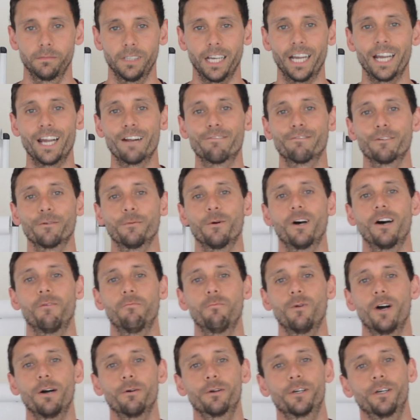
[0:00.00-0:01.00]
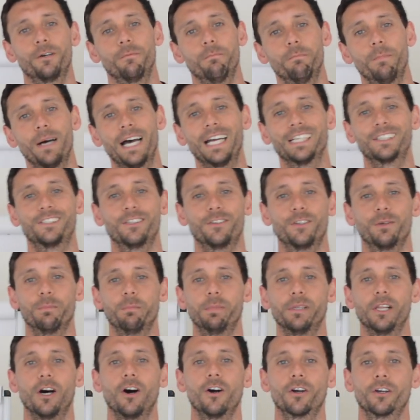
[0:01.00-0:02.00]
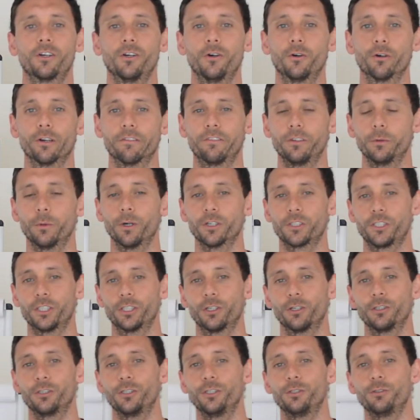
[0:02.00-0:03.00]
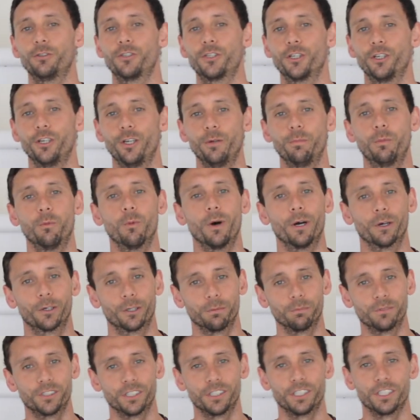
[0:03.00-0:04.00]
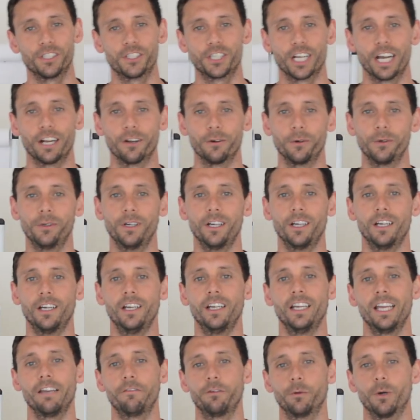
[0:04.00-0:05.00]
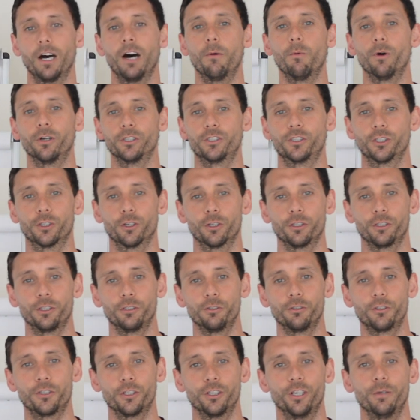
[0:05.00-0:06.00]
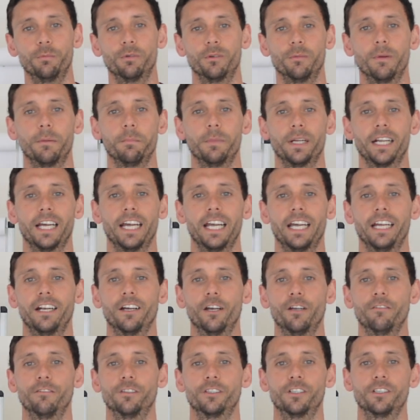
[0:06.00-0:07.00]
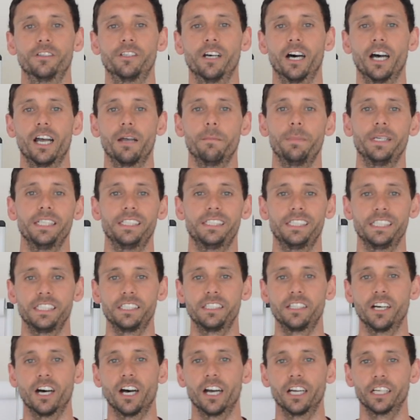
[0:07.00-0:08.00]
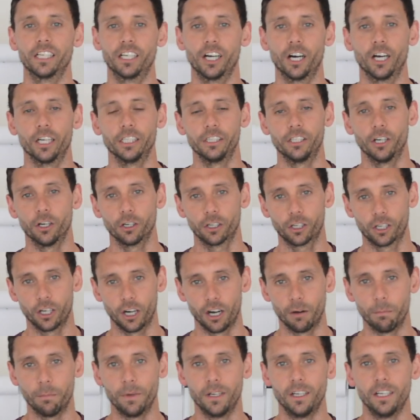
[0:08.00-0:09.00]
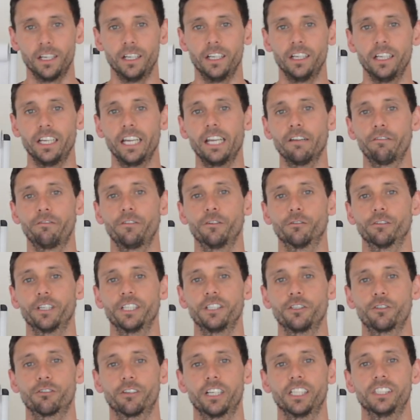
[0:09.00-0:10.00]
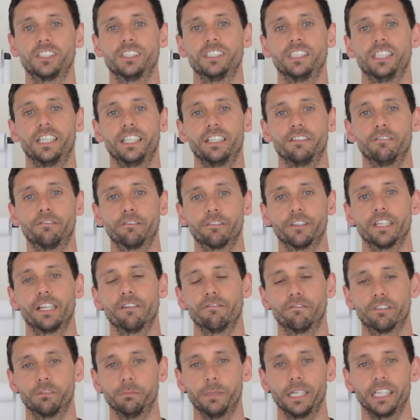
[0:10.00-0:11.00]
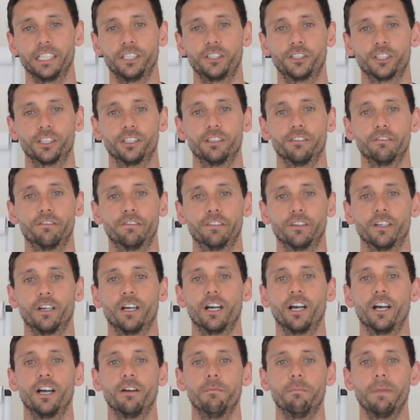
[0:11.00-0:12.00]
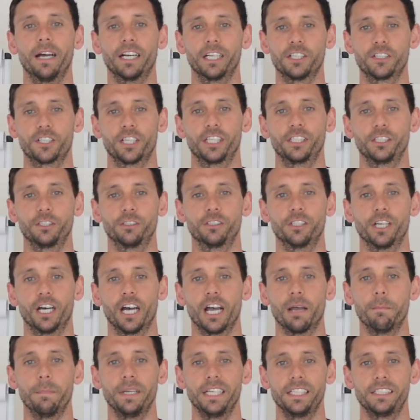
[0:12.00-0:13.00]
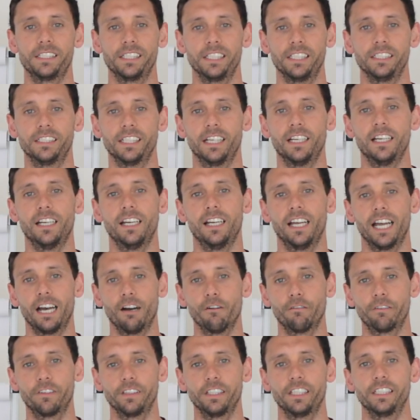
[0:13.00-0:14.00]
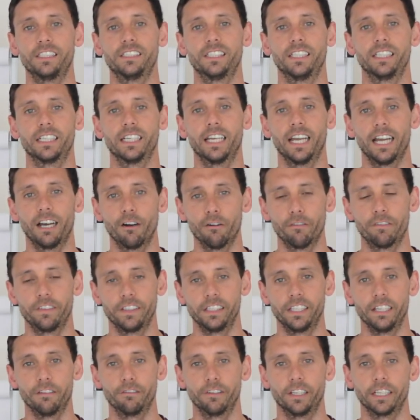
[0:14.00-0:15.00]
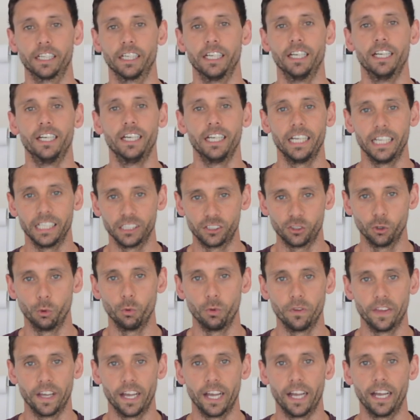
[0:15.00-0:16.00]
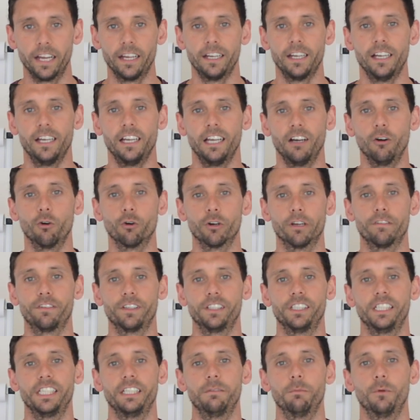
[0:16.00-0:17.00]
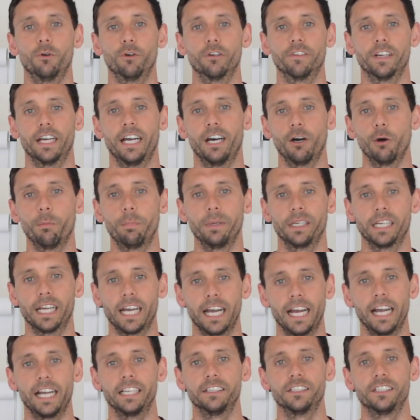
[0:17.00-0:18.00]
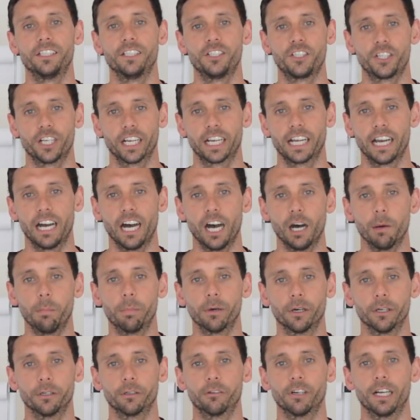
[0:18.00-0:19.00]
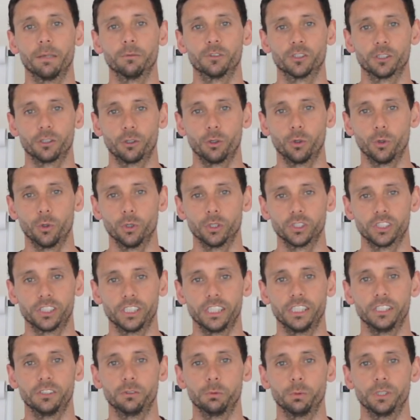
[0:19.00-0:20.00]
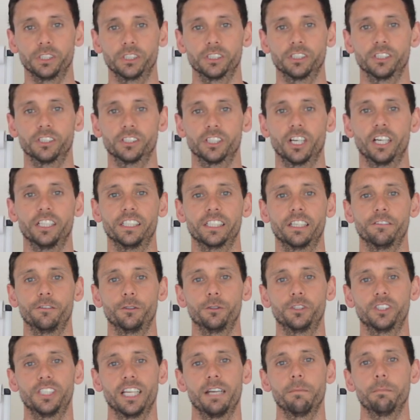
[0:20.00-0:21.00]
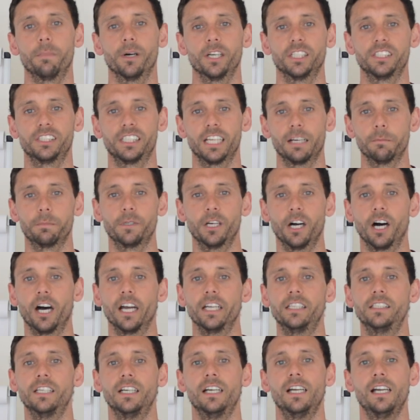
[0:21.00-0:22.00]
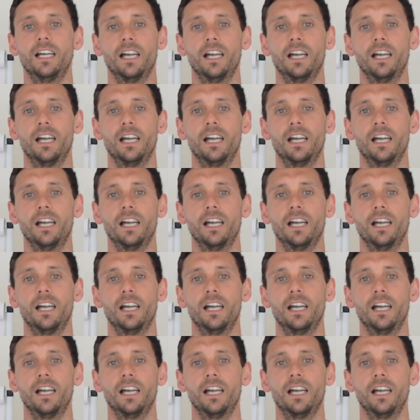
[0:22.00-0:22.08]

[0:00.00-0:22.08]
Hey everyone, welcome back to the blog, or if you're watching on YouTube, welcome to the channel. If you are watching on YouTube, remember to head over to diabetesdietguide.com if you're interested in free information for managing your diabetes, healthy eating, healthy living, it's all there. Or if you need more of a helping hand, check out our programs and courses, which are designed to give you step-by-step guides